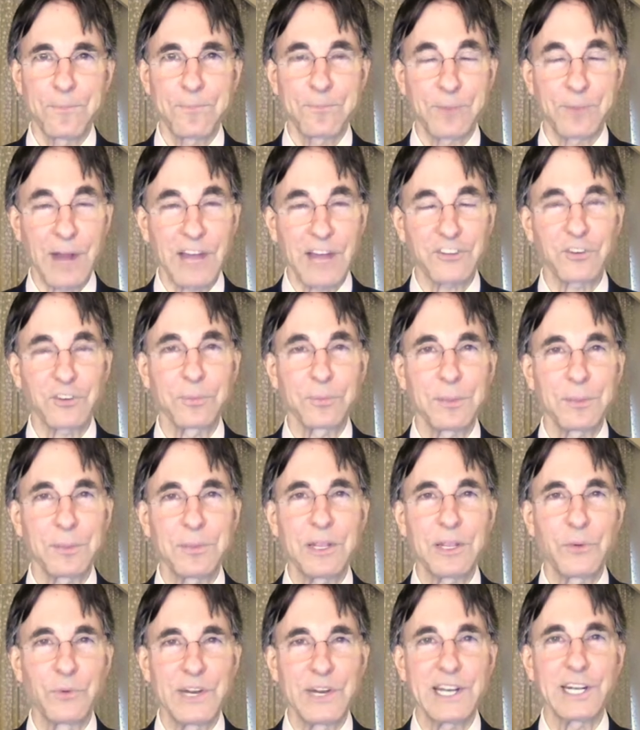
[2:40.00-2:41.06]
possibly be
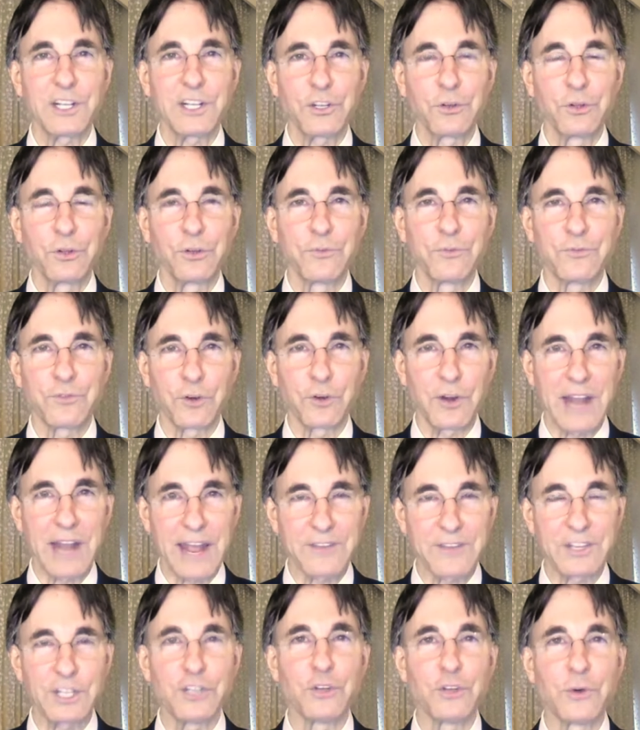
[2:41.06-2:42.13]
ridiculed for
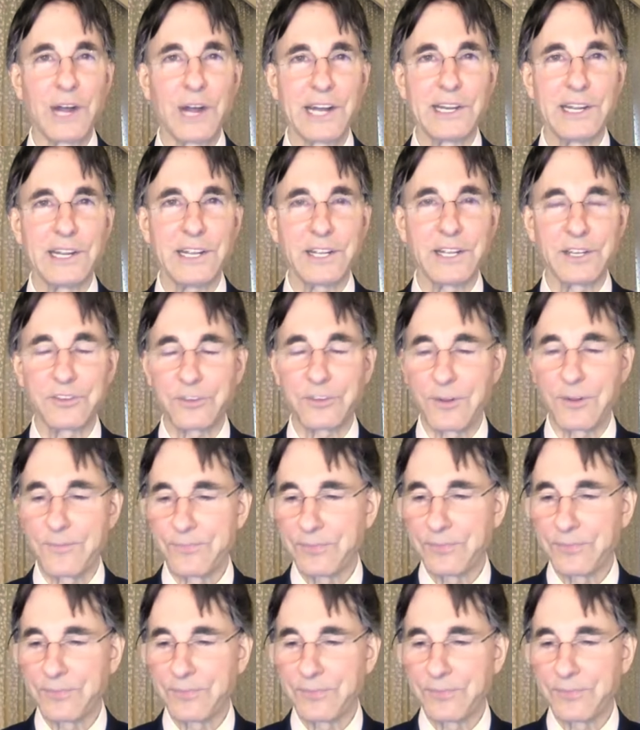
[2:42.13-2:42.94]
having new ideas.